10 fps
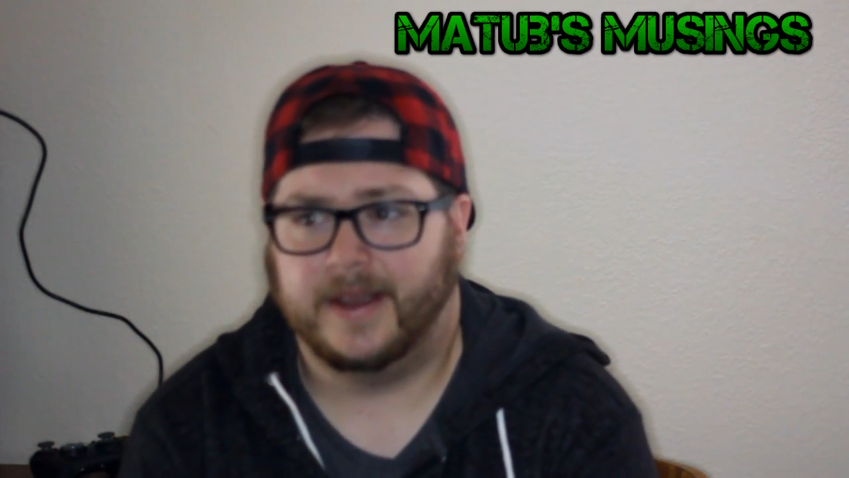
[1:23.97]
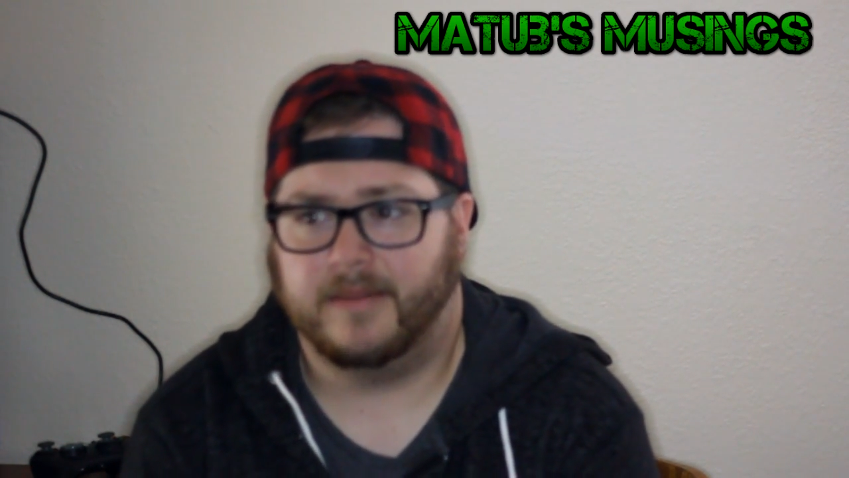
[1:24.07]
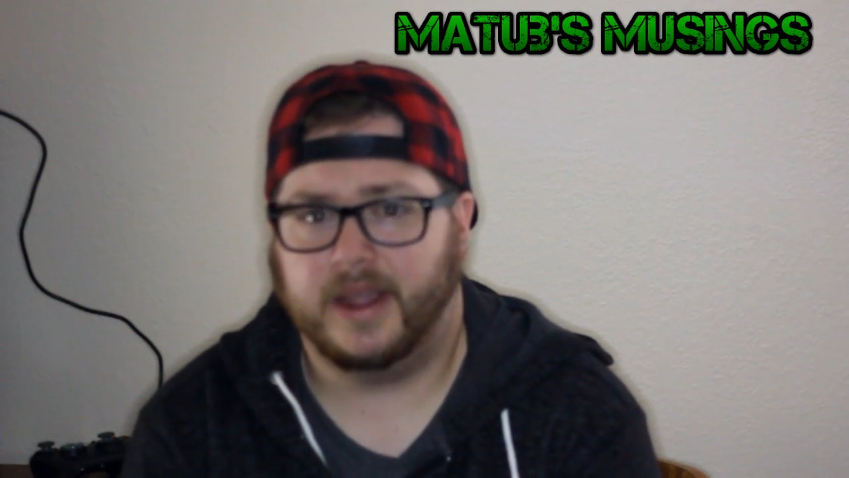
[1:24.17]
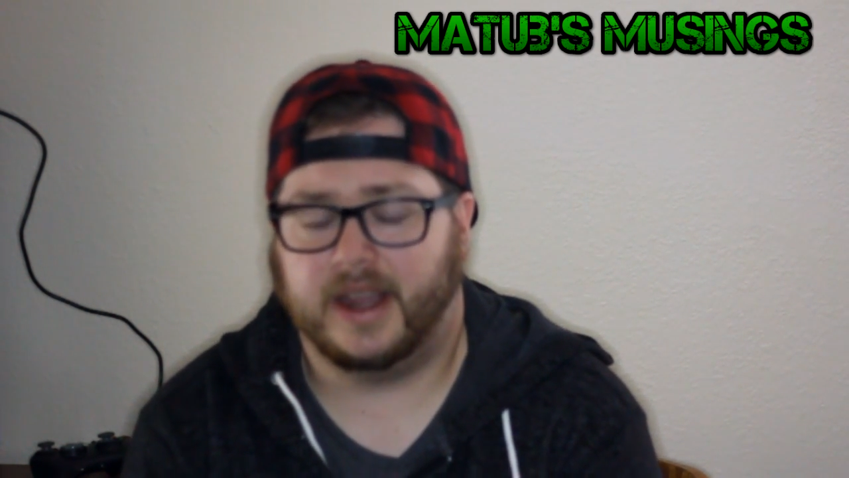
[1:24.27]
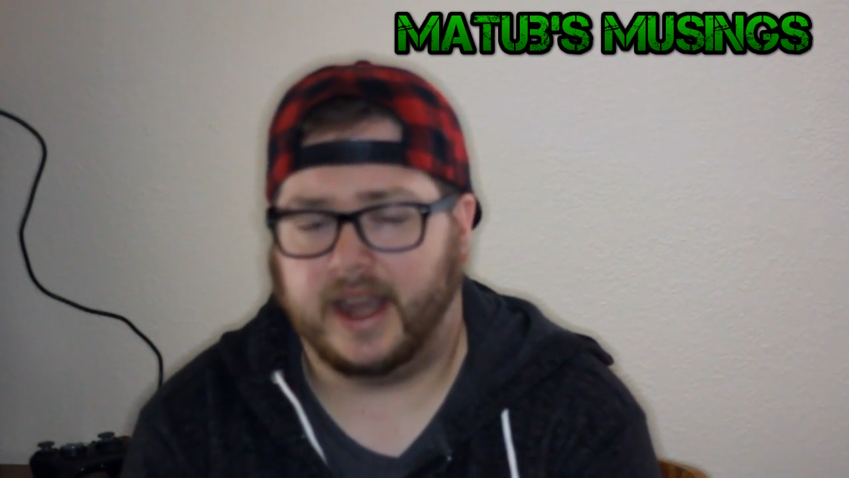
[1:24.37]

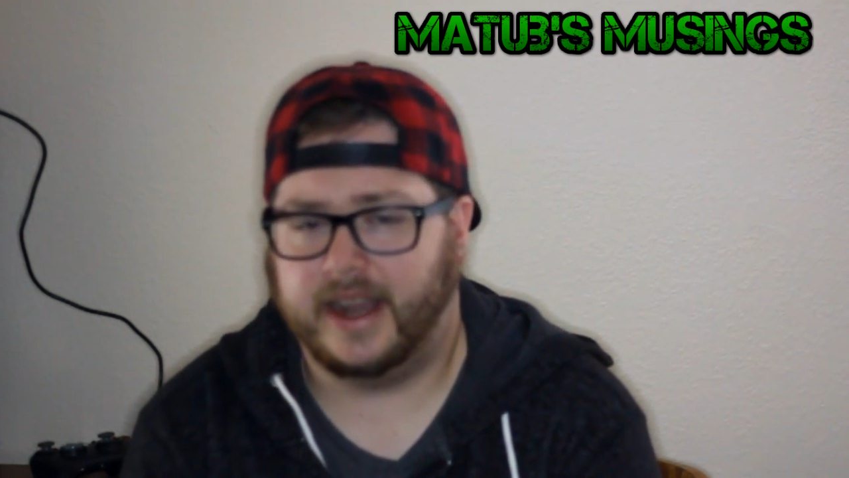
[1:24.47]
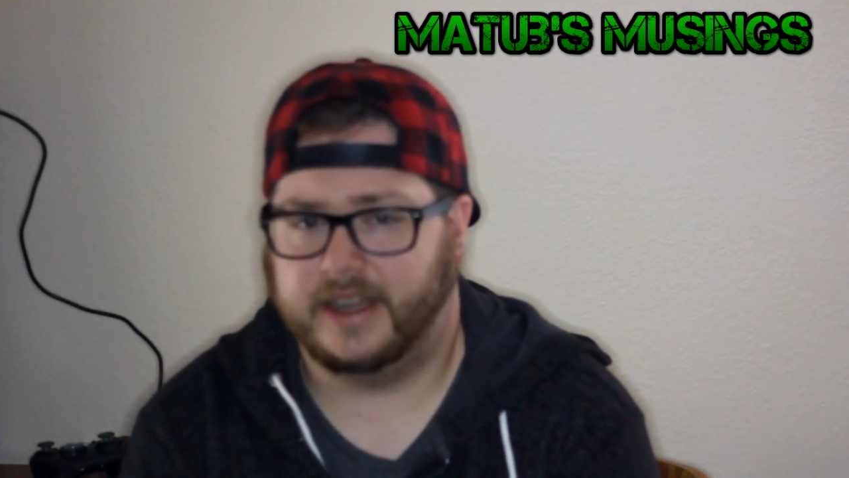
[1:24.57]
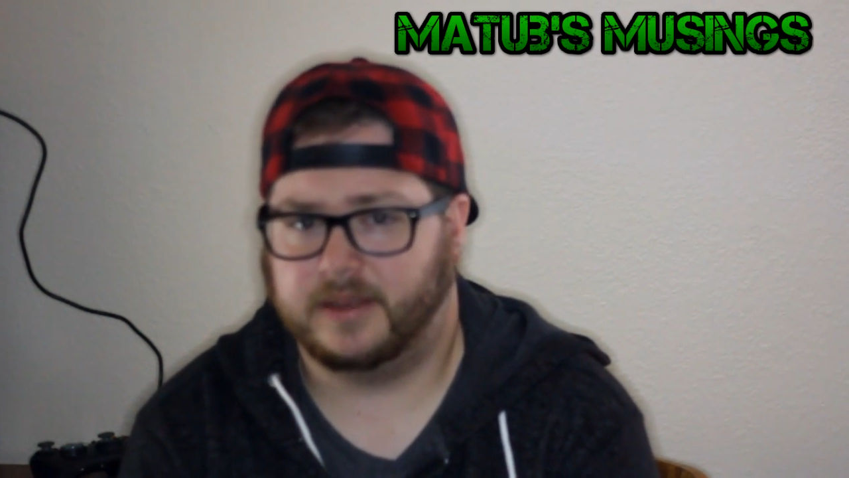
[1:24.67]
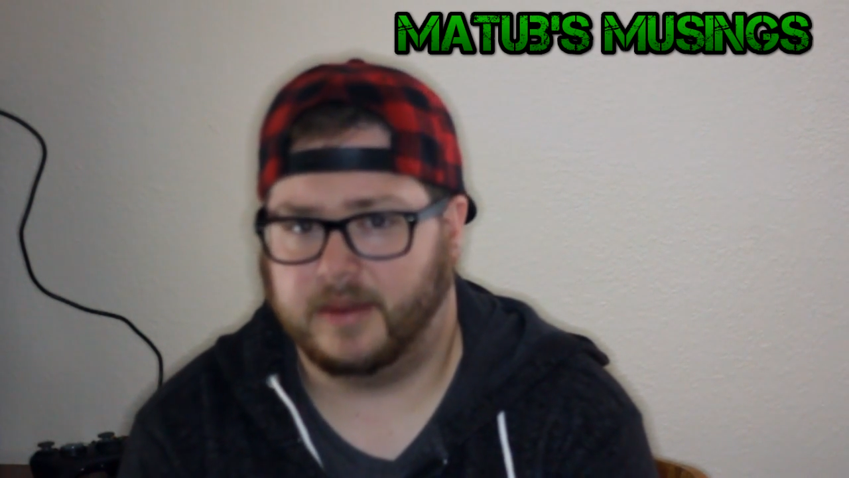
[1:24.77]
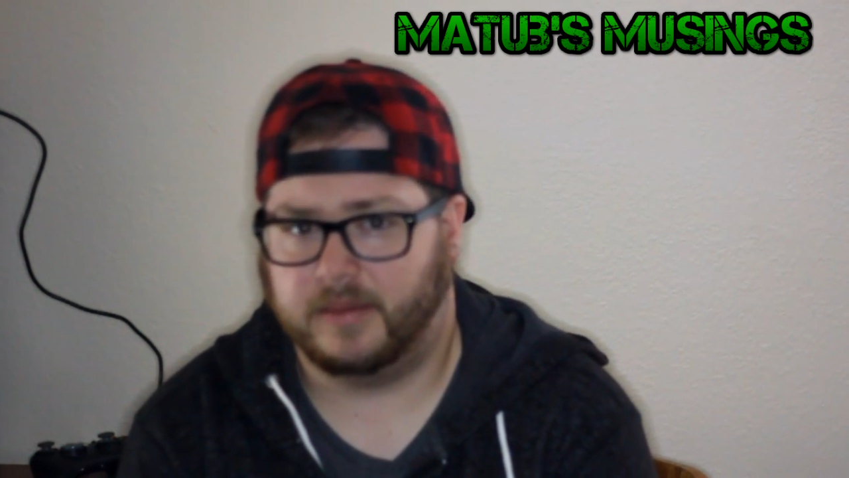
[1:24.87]
Micah Hyde
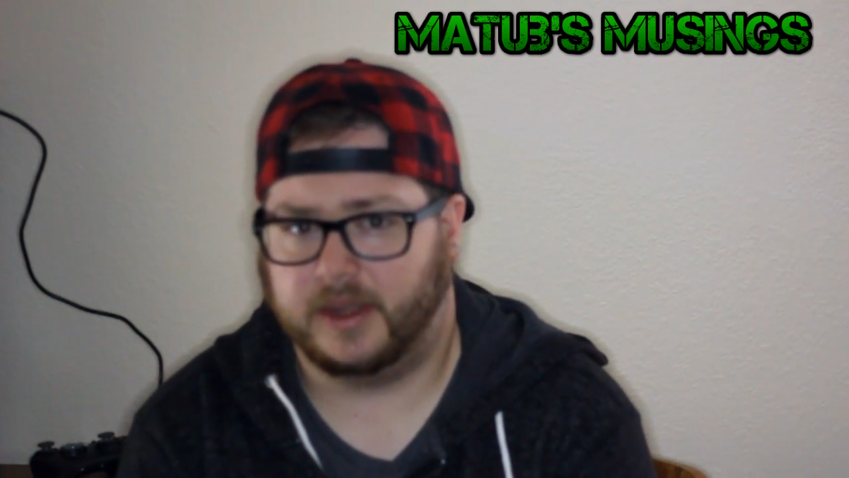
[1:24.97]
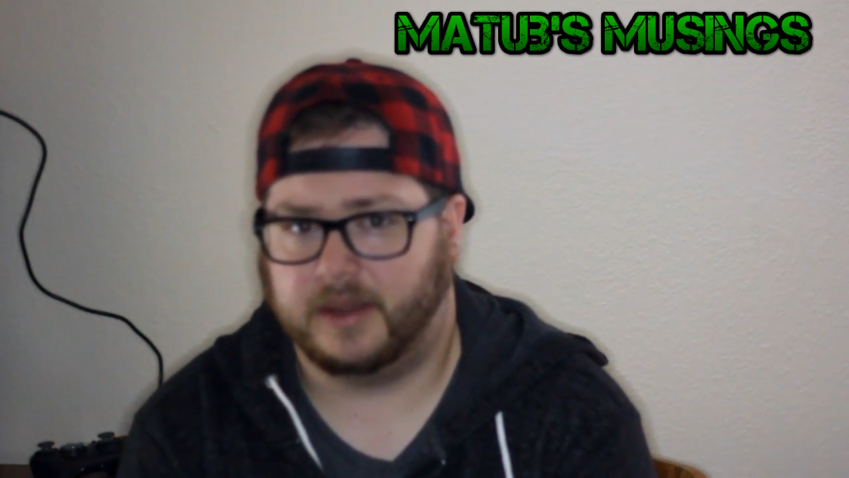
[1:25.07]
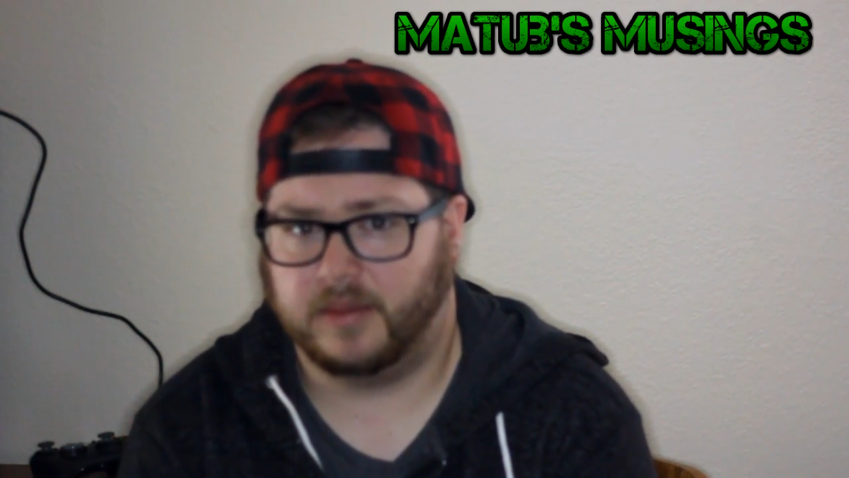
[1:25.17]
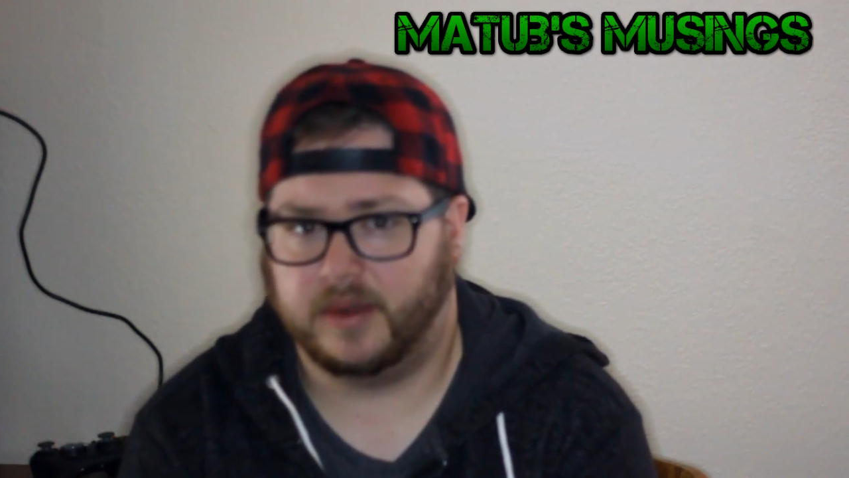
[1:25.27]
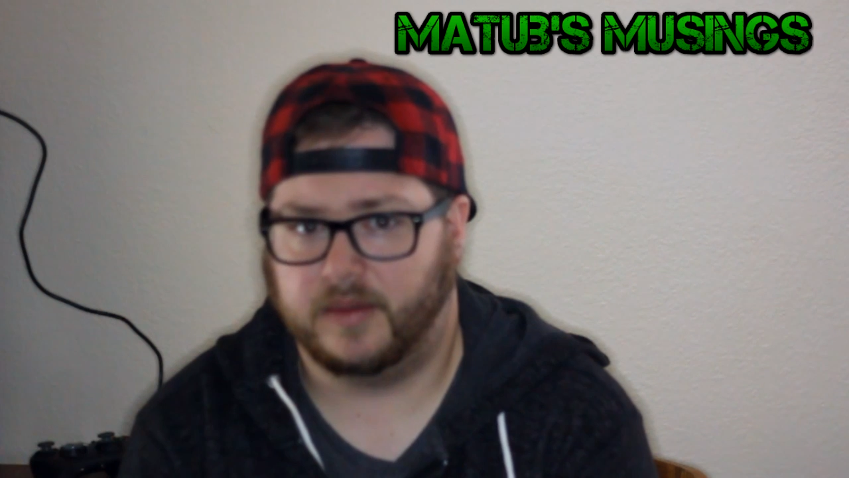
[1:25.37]
has been
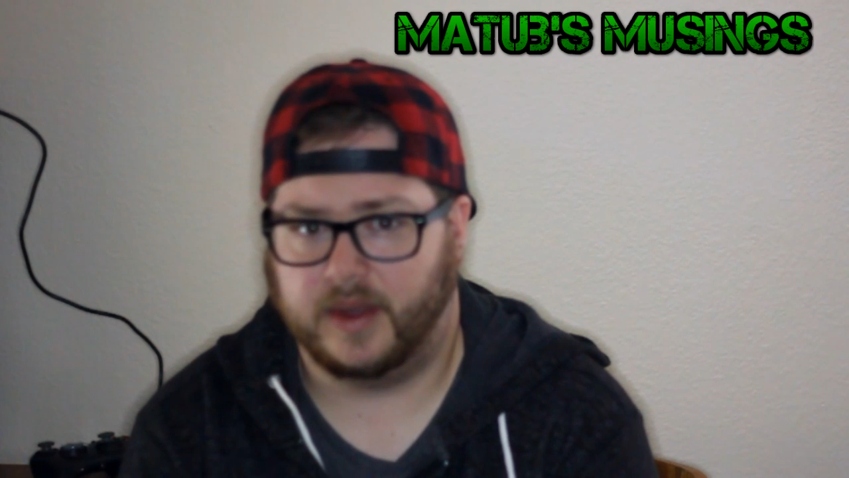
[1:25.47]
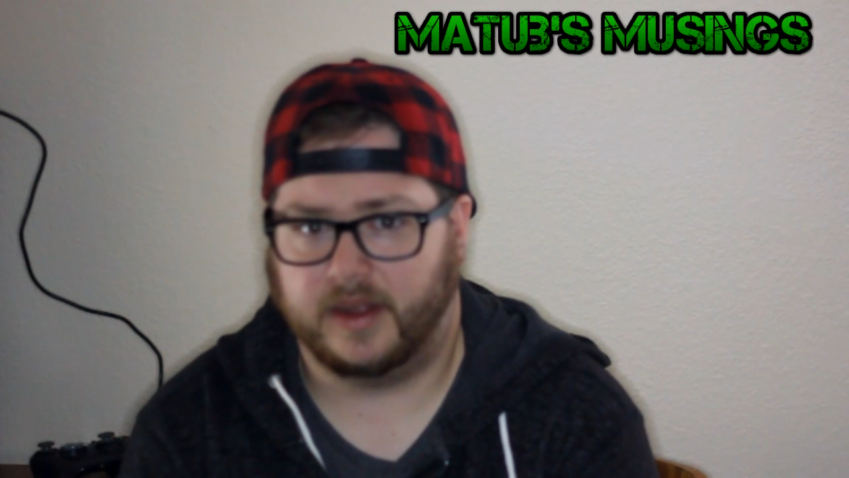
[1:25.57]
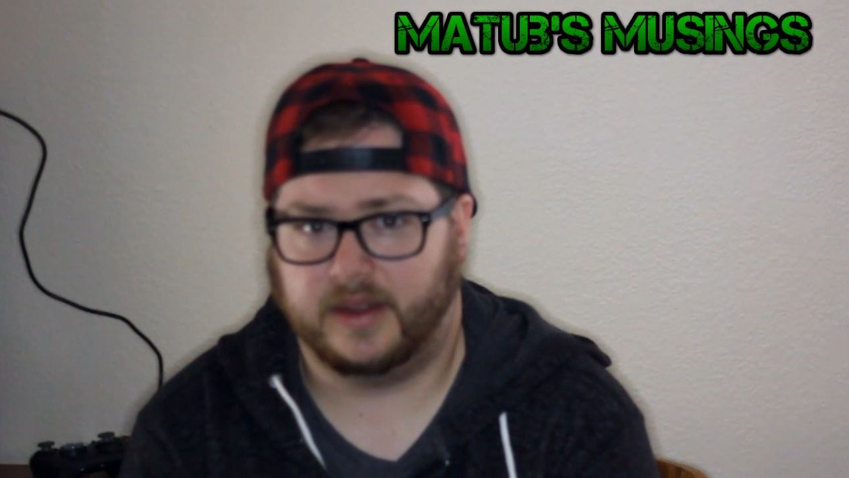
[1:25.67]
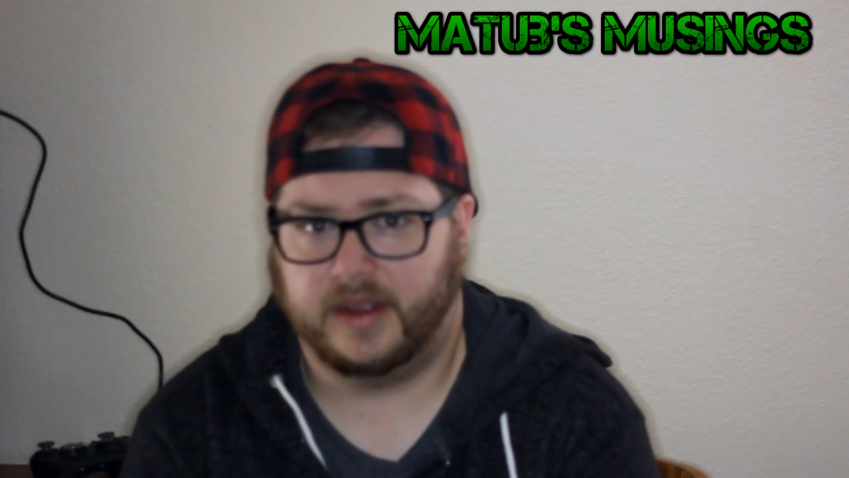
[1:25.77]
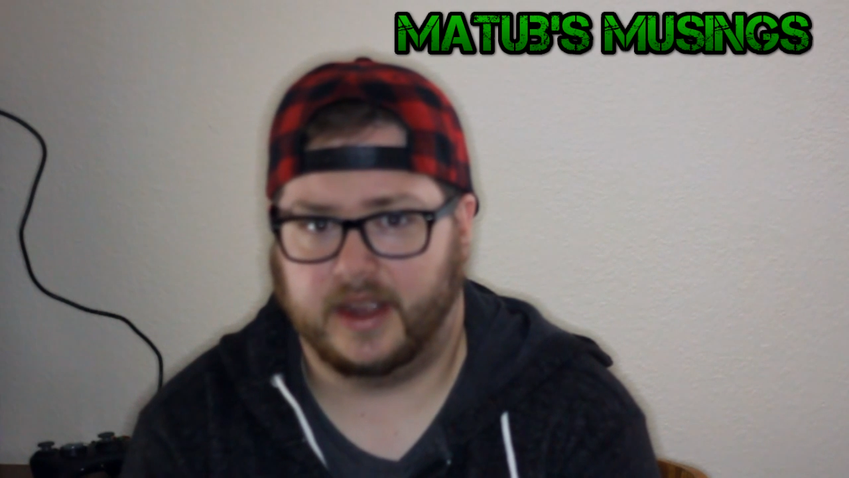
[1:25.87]
playing pretty well